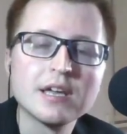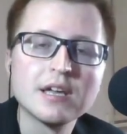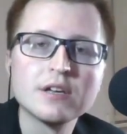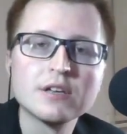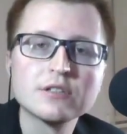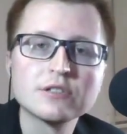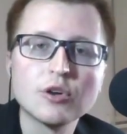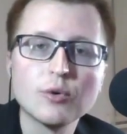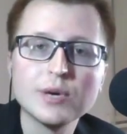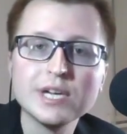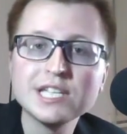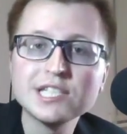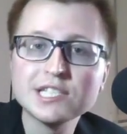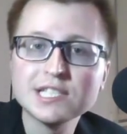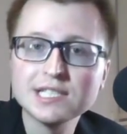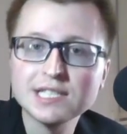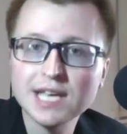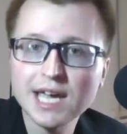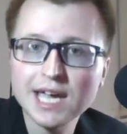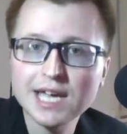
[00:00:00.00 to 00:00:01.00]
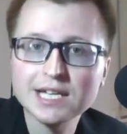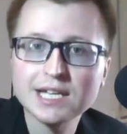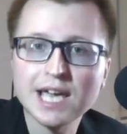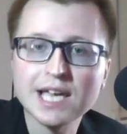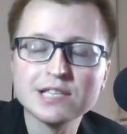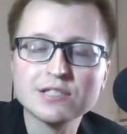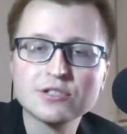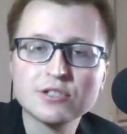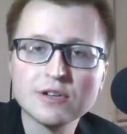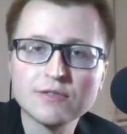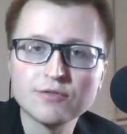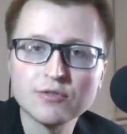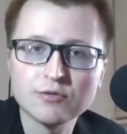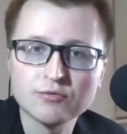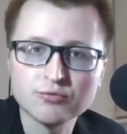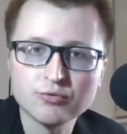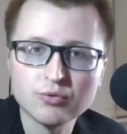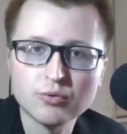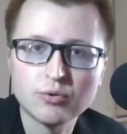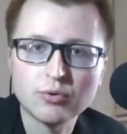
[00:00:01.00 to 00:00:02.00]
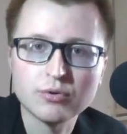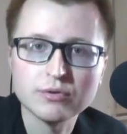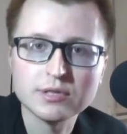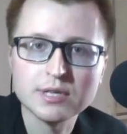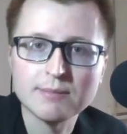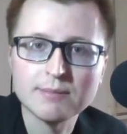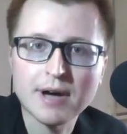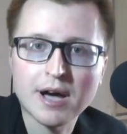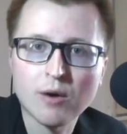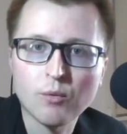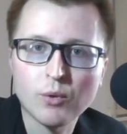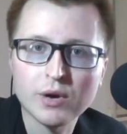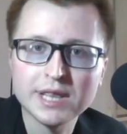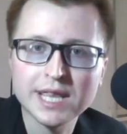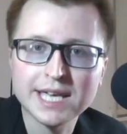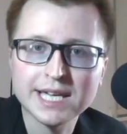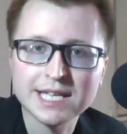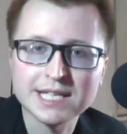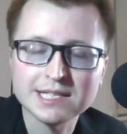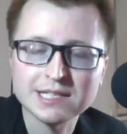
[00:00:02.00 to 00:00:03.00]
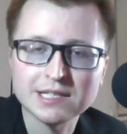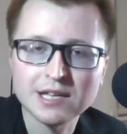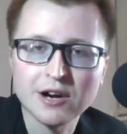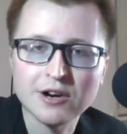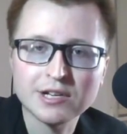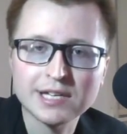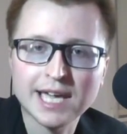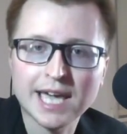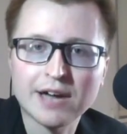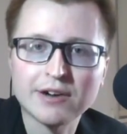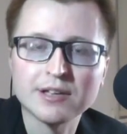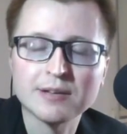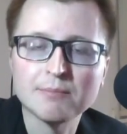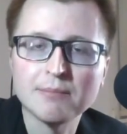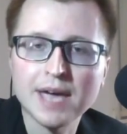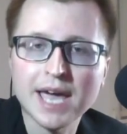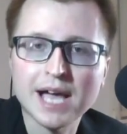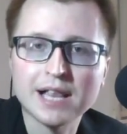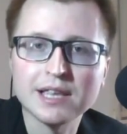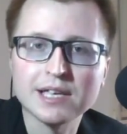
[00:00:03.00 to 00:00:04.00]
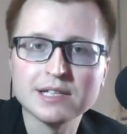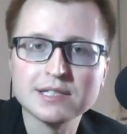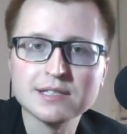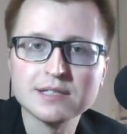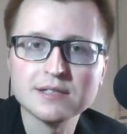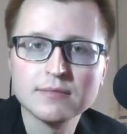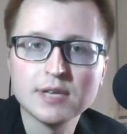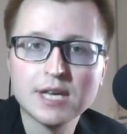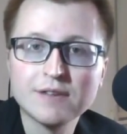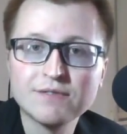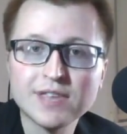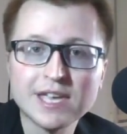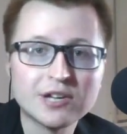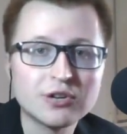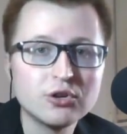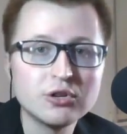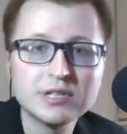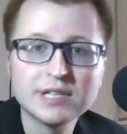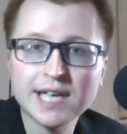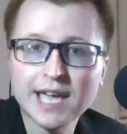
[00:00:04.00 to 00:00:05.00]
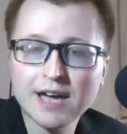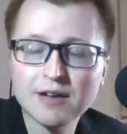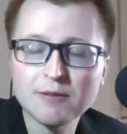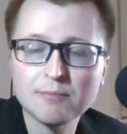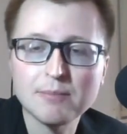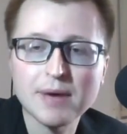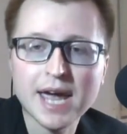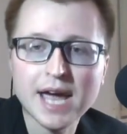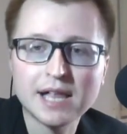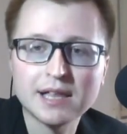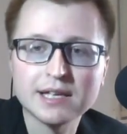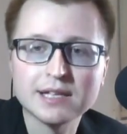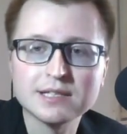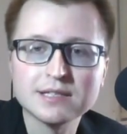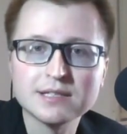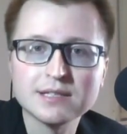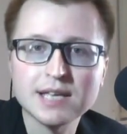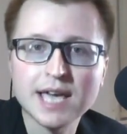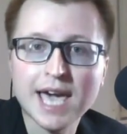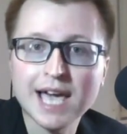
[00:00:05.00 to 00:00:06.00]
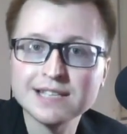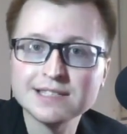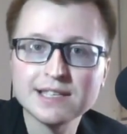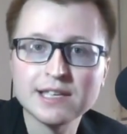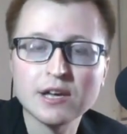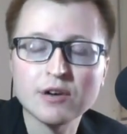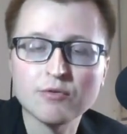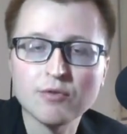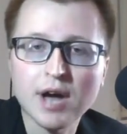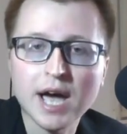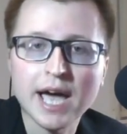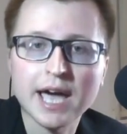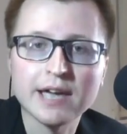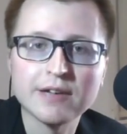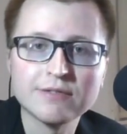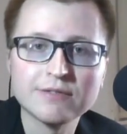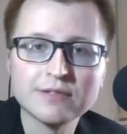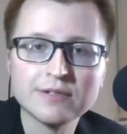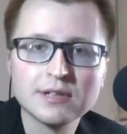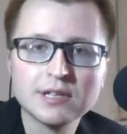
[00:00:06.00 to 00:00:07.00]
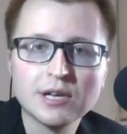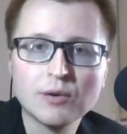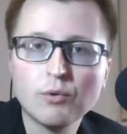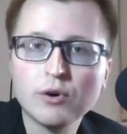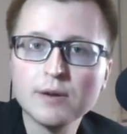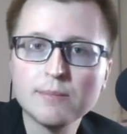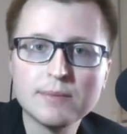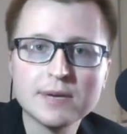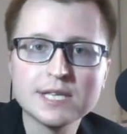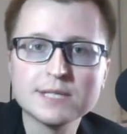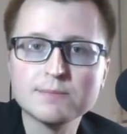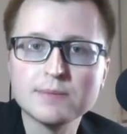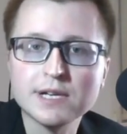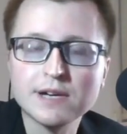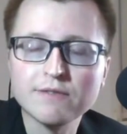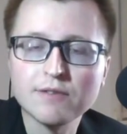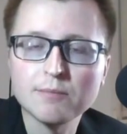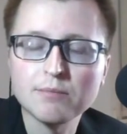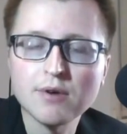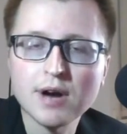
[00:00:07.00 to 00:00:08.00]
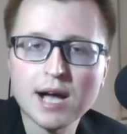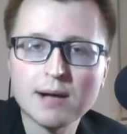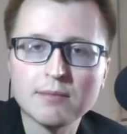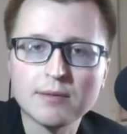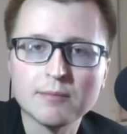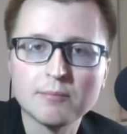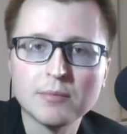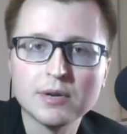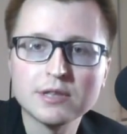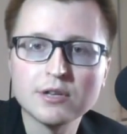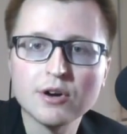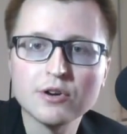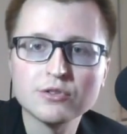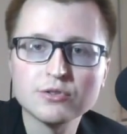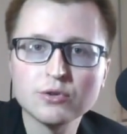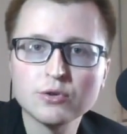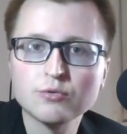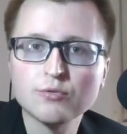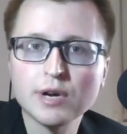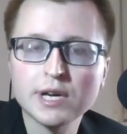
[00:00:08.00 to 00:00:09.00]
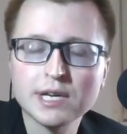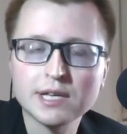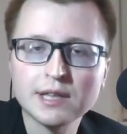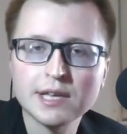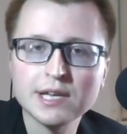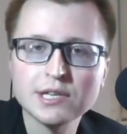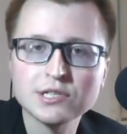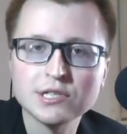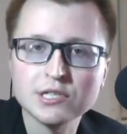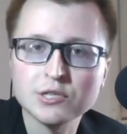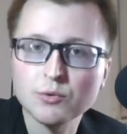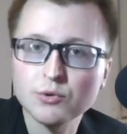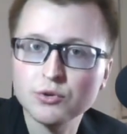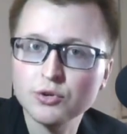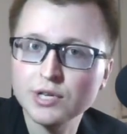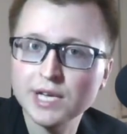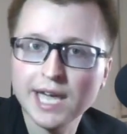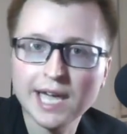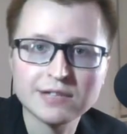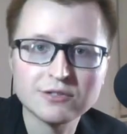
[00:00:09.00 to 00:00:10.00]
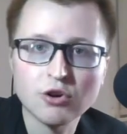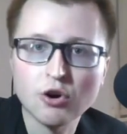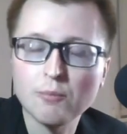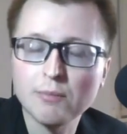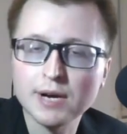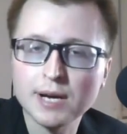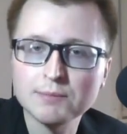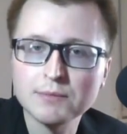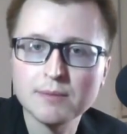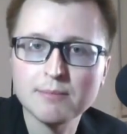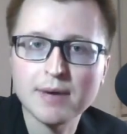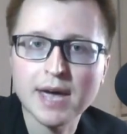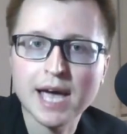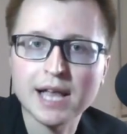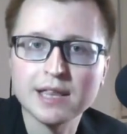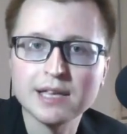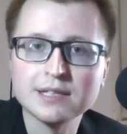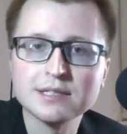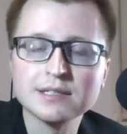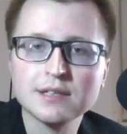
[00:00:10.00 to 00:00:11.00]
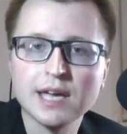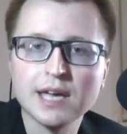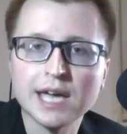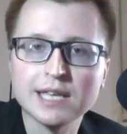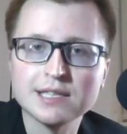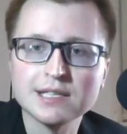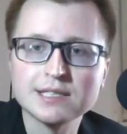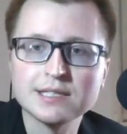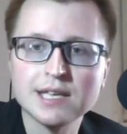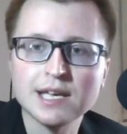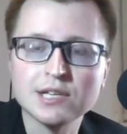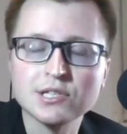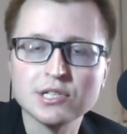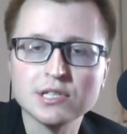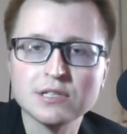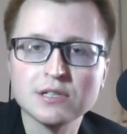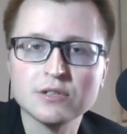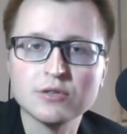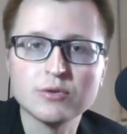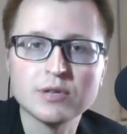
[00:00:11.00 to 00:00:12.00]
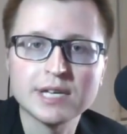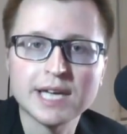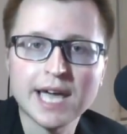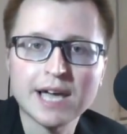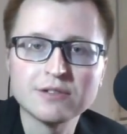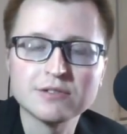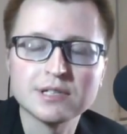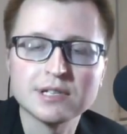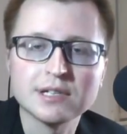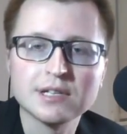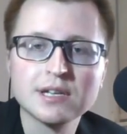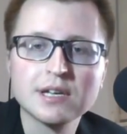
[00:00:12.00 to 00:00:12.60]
So each state has different rules about when they can start counting ballots. If they could count ballots as they arrive, it wouldn't be as big of a problem. But there are certain regulations where you can't open up the ballot at the station to do the counting